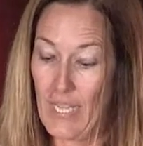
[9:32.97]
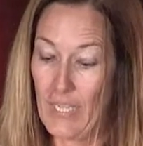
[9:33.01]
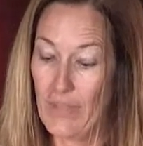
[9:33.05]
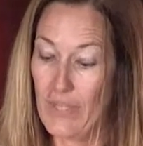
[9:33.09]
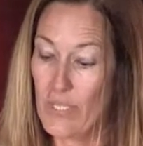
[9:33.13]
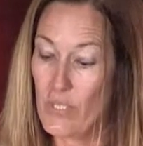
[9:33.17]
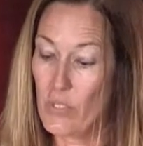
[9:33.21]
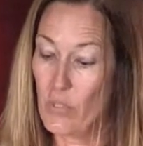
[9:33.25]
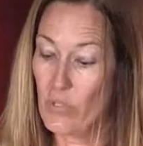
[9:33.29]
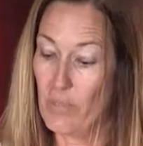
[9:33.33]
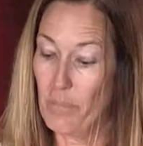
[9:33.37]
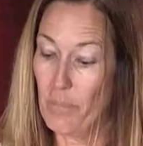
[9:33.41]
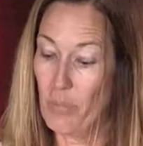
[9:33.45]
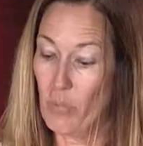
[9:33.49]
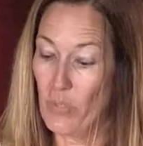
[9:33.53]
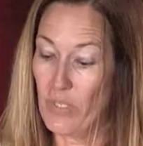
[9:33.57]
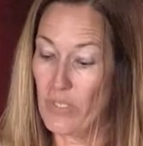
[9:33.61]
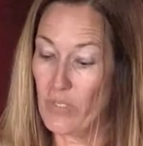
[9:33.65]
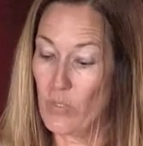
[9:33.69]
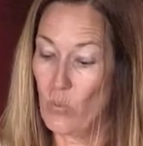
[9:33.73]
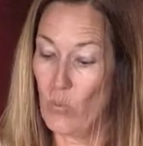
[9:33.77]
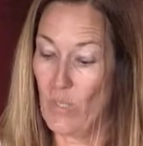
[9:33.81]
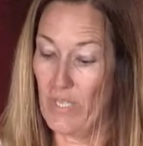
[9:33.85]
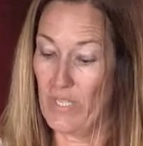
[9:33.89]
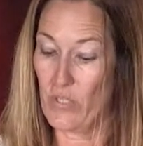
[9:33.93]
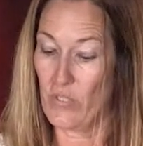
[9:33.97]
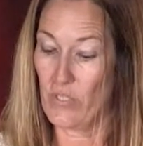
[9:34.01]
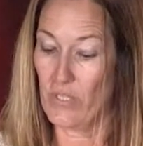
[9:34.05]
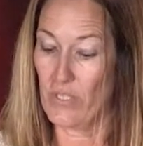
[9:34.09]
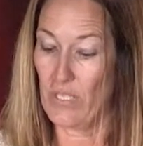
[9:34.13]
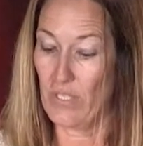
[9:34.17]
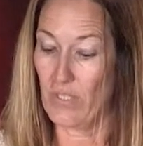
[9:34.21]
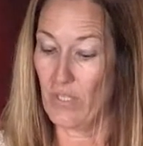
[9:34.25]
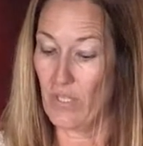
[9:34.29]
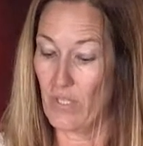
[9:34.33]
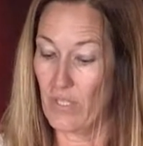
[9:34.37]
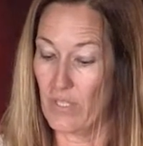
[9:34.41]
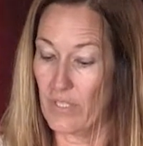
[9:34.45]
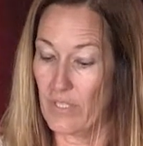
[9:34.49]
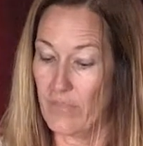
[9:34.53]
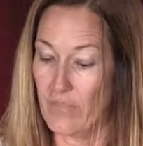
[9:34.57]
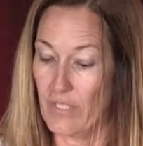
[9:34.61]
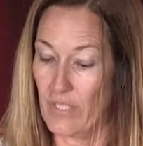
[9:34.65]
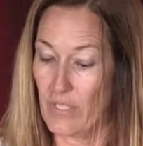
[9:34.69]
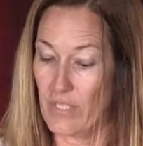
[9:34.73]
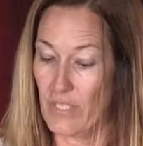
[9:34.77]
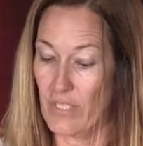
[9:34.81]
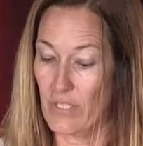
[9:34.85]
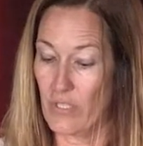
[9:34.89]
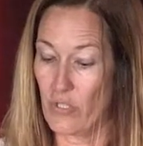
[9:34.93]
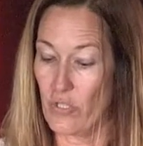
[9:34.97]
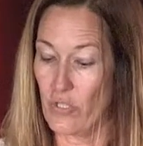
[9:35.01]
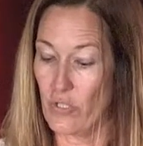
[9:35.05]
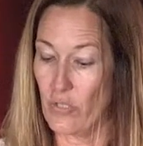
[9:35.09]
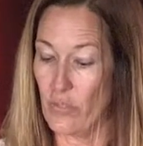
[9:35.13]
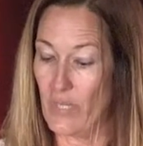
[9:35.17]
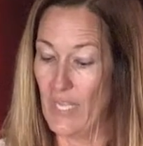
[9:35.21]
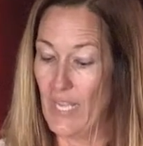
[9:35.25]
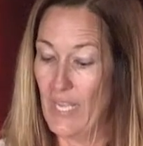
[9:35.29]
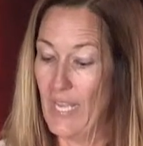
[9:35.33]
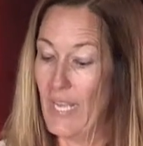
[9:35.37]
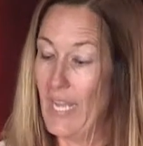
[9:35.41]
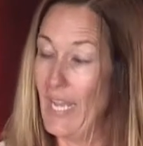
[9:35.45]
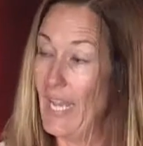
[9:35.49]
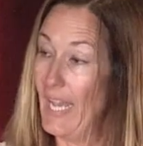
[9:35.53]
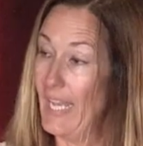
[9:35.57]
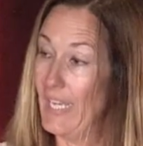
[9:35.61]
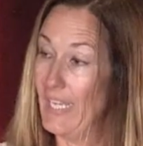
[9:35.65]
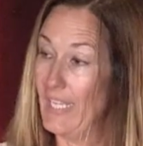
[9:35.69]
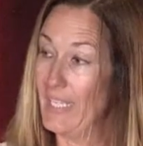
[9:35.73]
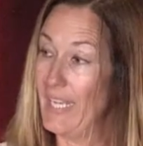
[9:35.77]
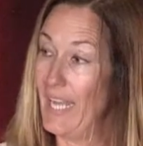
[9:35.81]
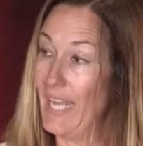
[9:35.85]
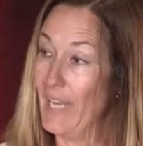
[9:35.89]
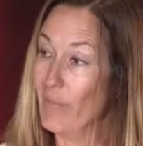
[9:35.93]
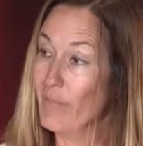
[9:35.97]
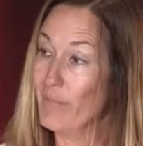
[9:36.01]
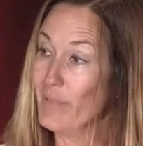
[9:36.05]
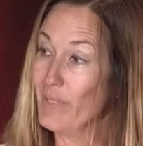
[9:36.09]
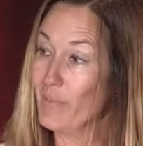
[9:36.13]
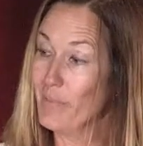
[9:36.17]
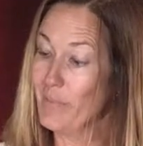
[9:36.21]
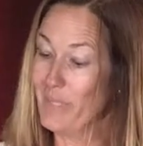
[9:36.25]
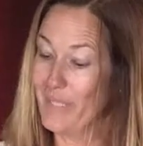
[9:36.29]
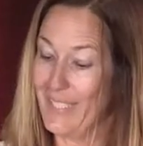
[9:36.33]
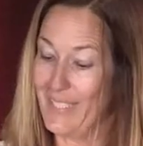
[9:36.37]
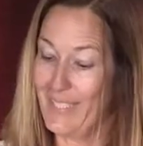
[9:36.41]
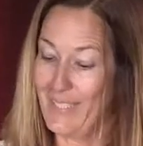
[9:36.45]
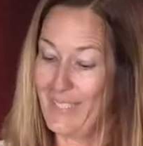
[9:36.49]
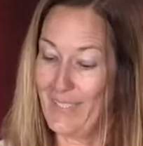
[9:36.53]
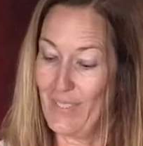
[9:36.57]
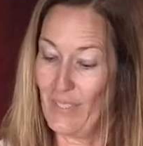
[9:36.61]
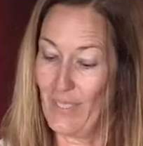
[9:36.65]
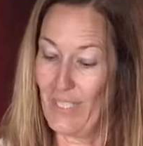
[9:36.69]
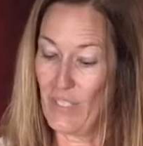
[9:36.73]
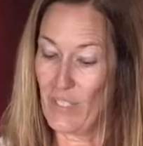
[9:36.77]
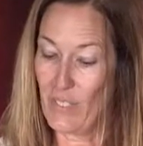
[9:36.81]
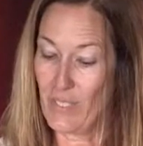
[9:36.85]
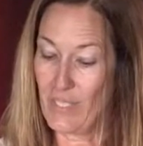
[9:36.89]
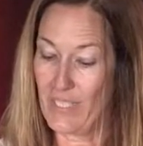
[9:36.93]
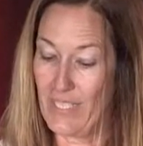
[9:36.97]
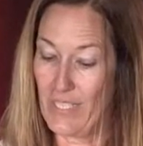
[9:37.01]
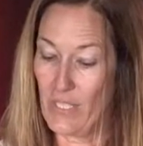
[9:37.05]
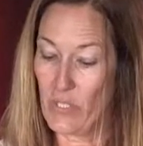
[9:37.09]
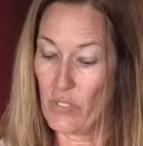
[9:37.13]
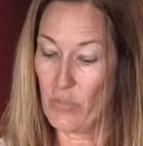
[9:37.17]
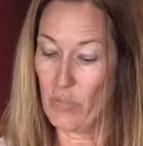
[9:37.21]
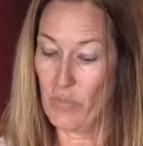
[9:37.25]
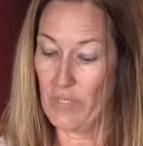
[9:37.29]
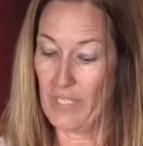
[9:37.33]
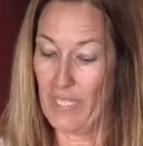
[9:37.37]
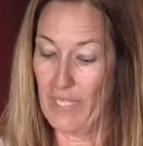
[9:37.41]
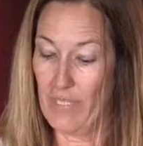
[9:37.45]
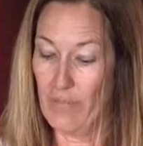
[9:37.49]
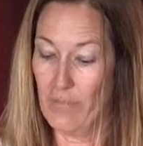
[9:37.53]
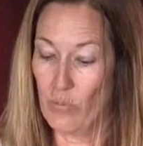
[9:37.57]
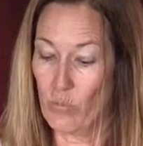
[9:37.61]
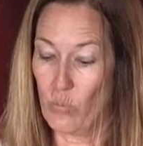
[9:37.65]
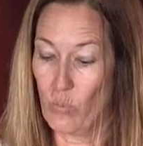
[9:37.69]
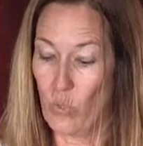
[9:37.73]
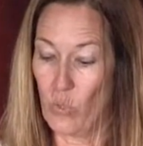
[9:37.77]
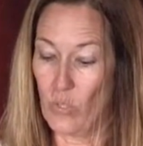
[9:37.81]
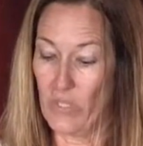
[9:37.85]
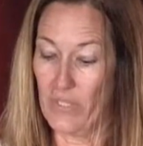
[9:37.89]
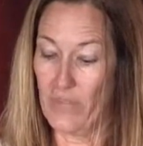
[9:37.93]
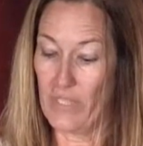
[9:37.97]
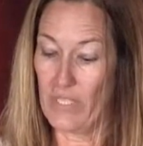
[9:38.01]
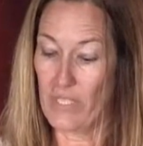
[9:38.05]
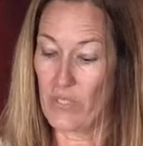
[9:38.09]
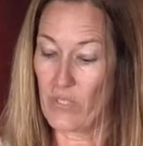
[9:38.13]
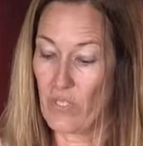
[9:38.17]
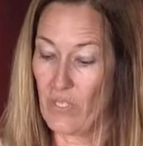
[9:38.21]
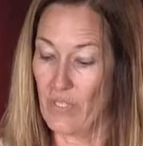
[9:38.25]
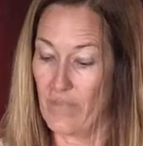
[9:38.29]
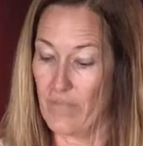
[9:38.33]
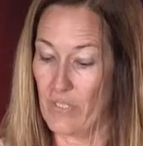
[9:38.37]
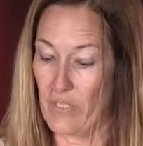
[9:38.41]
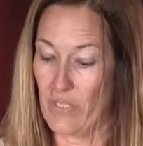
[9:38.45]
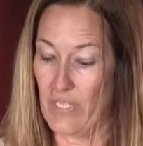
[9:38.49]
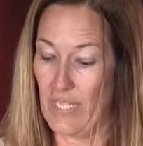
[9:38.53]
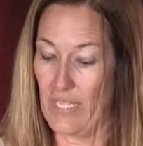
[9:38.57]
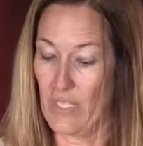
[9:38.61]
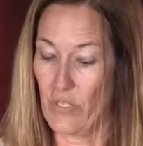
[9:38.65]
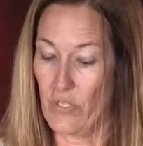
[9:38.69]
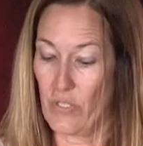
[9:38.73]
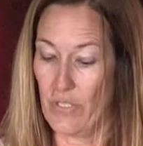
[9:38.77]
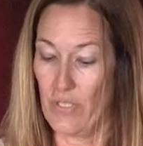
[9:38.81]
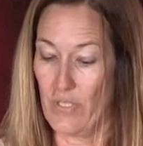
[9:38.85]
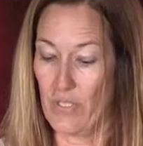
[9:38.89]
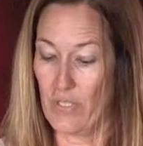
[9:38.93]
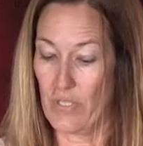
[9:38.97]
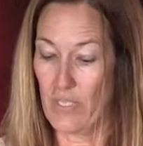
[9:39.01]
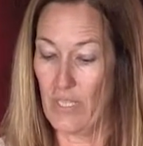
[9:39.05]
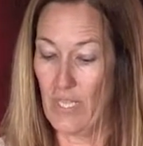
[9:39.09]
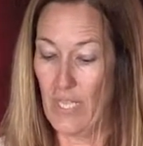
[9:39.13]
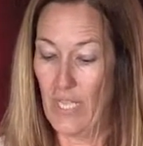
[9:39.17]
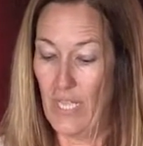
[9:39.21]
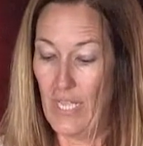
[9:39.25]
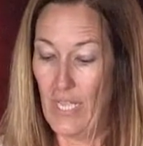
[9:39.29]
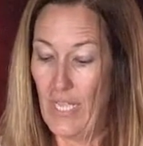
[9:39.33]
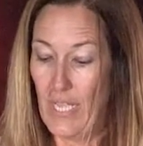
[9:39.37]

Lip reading: These are important questions at the heart of this issue, and inevitably the legislature will have a role in these conversations.